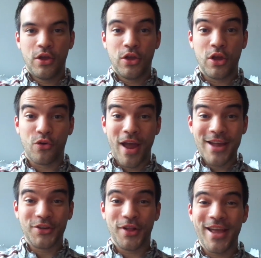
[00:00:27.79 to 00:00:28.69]

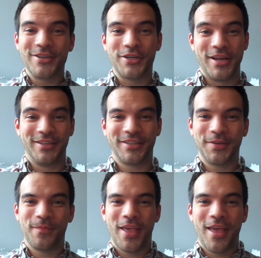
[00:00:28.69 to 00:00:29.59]

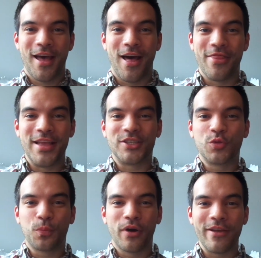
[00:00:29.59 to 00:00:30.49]
Congratulations! On this
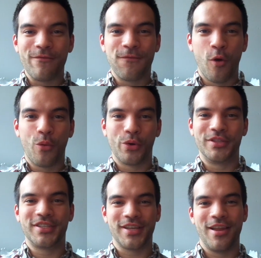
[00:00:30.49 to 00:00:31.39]
Spring
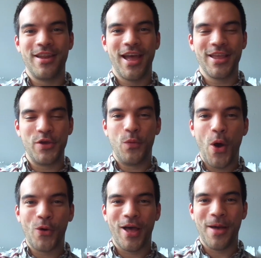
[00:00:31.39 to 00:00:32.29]
Forward Sunday, you
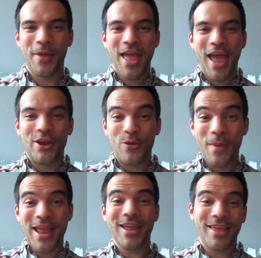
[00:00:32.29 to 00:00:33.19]
woke up and you
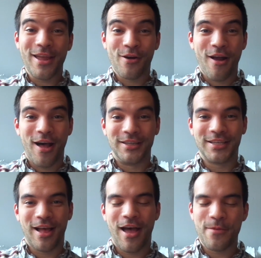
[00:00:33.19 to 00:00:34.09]
made it here on
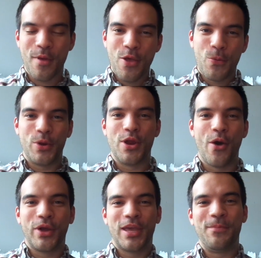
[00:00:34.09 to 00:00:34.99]
time. We
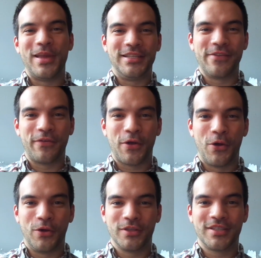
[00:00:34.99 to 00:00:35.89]
know it can be
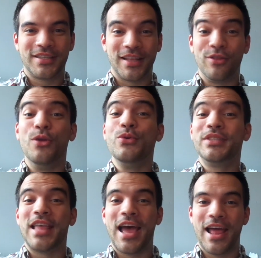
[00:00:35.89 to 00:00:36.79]
difficult to
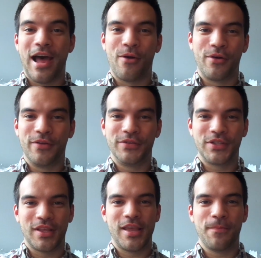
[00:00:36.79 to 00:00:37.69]
lose that hour of
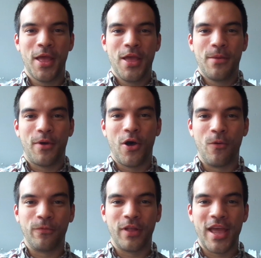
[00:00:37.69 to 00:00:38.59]
sleep, but
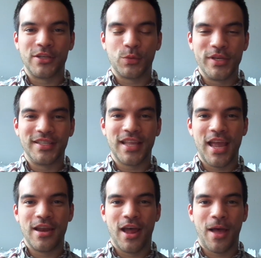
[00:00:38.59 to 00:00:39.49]
hopefully as we
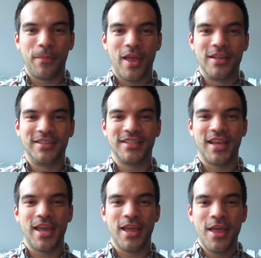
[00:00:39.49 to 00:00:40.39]
stand up and
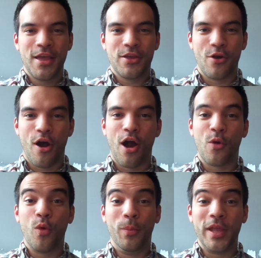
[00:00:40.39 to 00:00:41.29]
sing, your
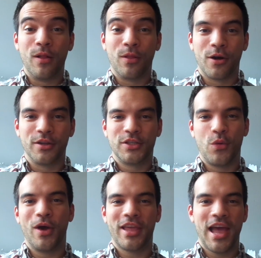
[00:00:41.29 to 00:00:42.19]
heart will be alert
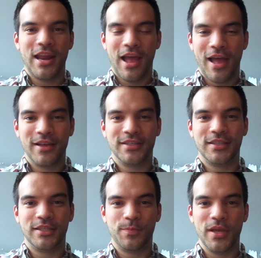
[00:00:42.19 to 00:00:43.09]
to what God has
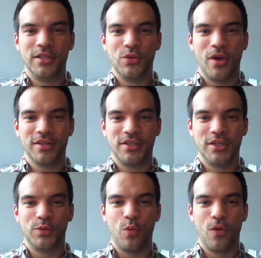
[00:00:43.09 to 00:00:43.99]
to speak to us
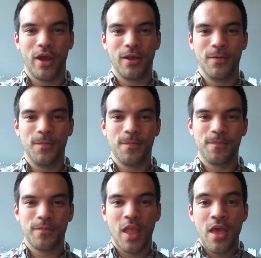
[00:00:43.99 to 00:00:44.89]
this morning.
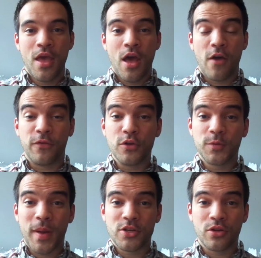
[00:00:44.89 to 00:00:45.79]
A few
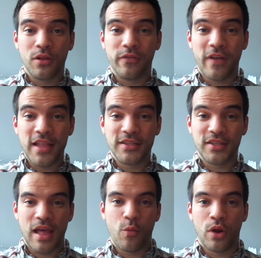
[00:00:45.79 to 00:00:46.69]
special
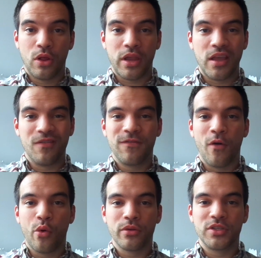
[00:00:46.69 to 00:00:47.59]
events that we're looking
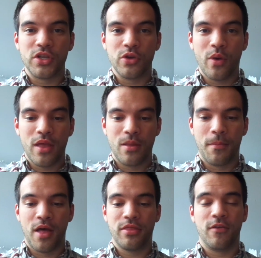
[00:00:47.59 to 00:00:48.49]
forward to in the
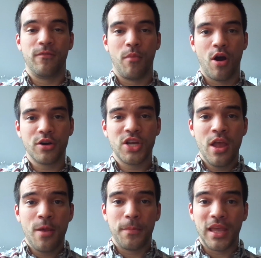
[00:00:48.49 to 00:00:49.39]
month of March,
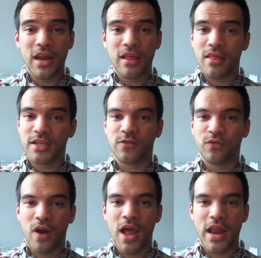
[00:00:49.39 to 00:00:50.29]
beginning this
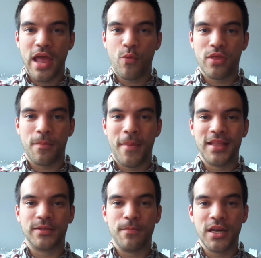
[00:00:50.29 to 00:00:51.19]
Friday with a
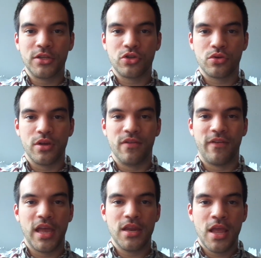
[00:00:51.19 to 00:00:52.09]
men's ministry
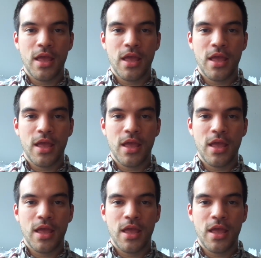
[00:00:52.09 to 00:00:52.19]
event.